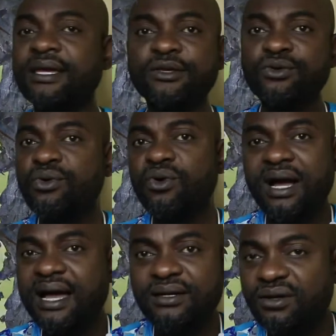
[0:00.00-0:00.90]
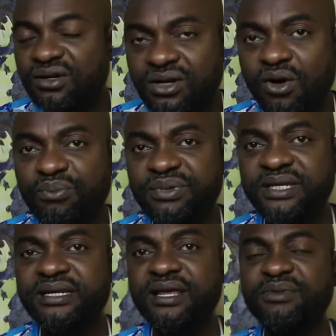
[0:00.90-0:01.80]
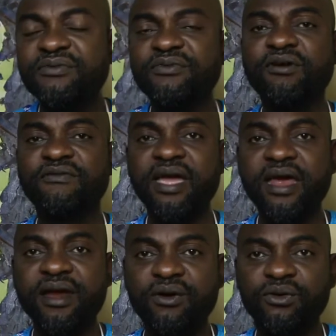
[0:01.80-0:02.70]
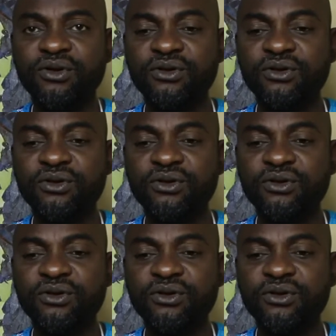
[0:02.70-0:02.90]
You cannot completely be free of error.